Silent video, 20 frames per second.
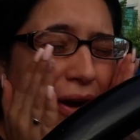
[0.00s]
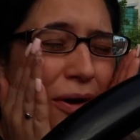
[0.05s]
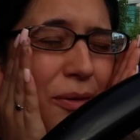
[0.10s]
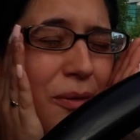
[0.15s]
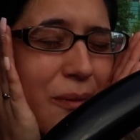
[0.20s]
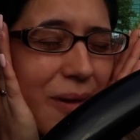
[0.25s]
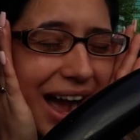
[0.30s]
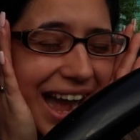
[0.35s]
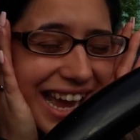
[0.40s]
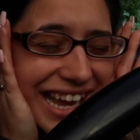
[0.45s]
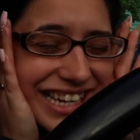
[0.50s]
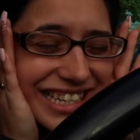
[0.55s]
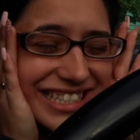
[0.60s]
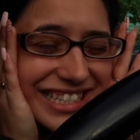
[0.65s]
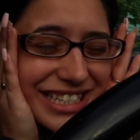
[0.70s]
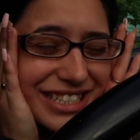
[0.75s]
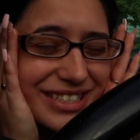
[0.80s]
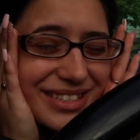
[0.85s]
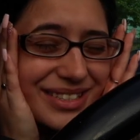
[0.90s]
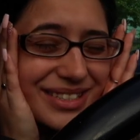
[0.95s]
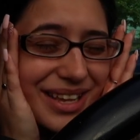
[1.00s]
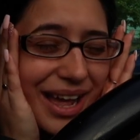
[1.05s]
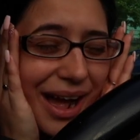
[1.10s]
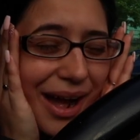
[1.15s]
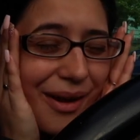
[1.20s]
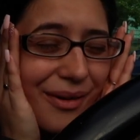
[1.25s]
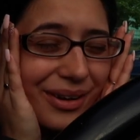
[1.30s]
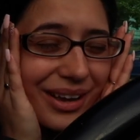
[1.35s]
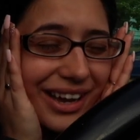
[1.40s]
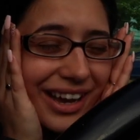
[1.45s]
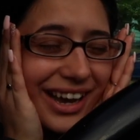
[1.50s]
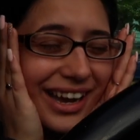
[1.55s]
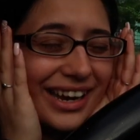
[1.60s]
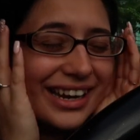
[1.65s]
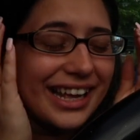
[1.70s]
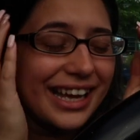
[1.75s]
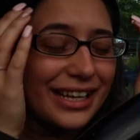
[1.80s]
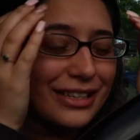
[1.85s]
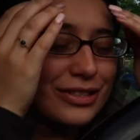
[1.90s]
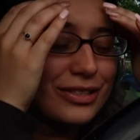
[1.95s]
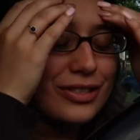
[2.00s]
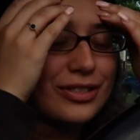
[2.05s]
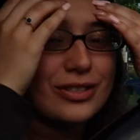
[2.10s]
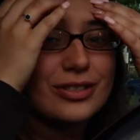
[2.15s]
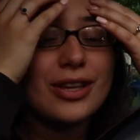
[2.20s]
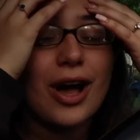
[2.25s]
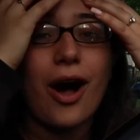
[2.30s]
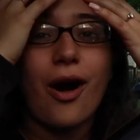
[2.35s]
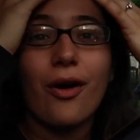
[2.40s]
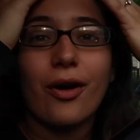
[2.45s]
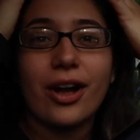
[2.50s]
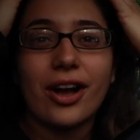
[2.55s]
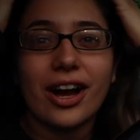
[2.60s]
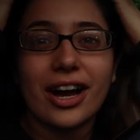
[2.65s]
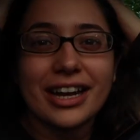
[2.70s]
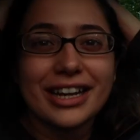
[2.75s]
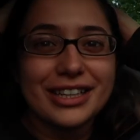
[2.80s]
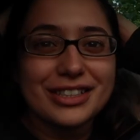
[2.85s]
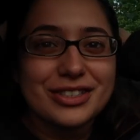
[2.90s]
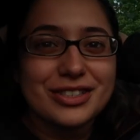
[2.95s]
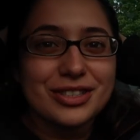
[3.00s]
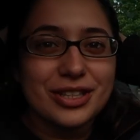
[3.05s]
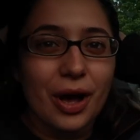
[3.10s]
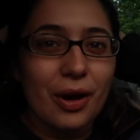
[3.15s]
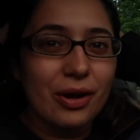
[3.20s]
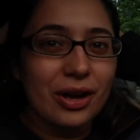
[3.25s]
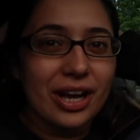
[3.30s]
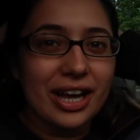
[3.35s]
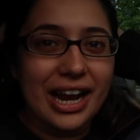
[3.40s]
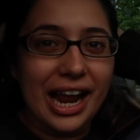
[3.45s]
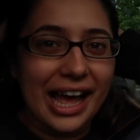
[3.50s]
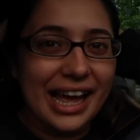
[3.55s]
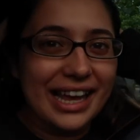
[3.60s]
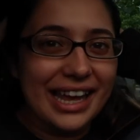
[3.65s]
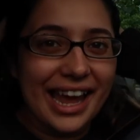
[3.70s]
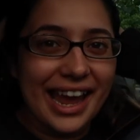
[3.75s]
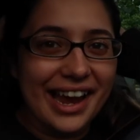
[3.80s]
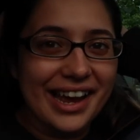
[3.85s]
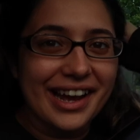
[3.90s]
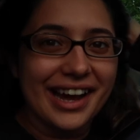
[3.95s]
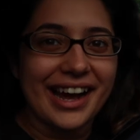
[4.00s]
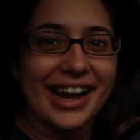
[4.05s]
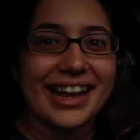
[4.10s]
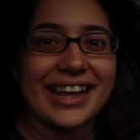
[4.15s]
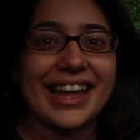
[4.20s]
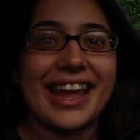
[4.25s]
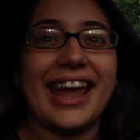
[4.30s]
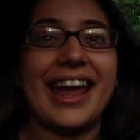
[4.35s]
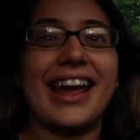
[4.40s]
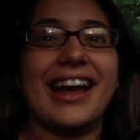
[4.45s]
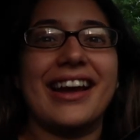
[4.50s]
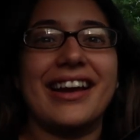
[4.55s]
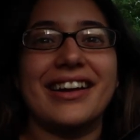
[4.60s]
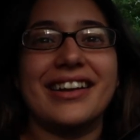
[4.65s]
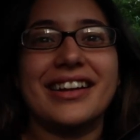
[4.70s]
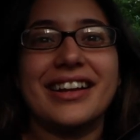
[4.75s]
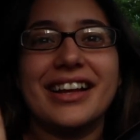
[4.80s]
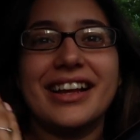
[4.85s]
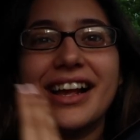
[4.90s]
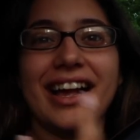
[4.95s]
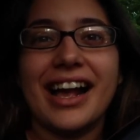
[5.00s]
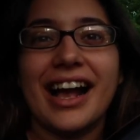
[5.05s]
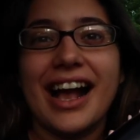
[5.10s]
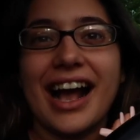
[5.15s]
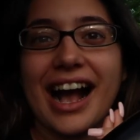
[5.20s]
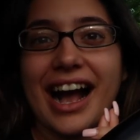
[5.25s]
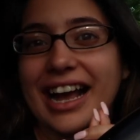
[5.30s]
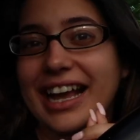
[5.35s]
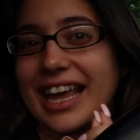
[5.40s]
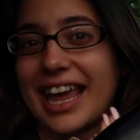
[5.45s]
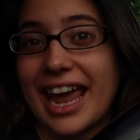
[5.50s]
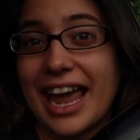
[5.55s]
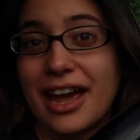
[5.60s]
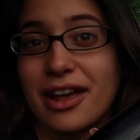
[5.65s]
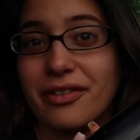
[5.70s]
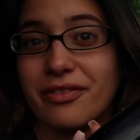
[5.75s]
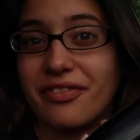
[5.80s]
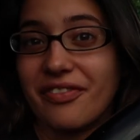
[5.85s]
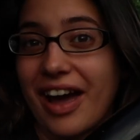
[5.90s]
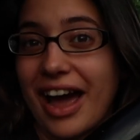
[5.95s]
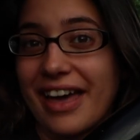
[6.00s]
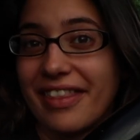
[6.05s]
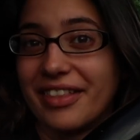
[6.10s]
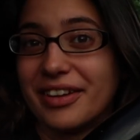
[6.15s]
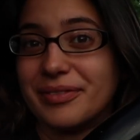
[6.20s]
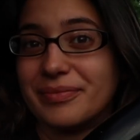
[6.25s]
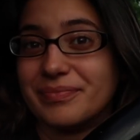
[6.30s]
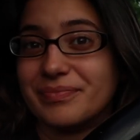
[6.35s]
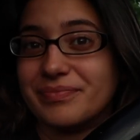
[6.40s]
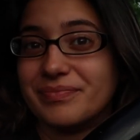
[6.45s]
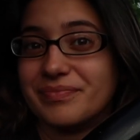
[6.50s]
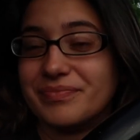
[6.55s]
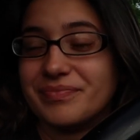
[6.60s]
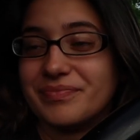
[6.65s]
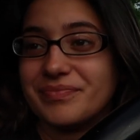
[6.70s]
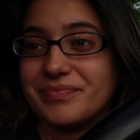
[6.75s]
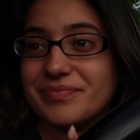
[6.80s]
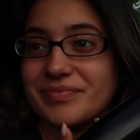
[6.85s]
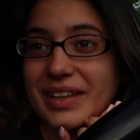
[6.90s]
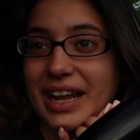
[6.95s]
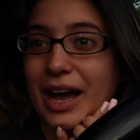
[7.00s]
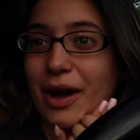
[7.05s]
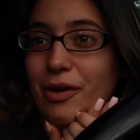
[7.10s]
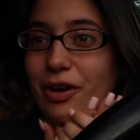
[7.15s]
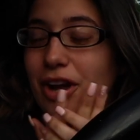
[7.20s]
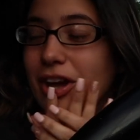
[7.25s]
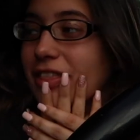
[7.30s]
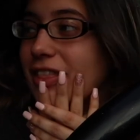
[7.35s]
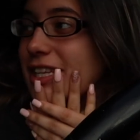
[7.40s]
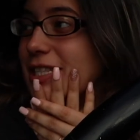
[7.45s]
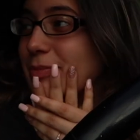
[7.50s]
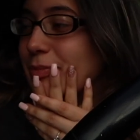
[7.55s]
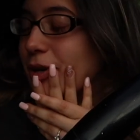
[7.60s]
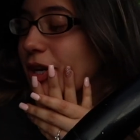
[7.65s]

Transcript: Why is it so good? It's so good. I can't fathom how good this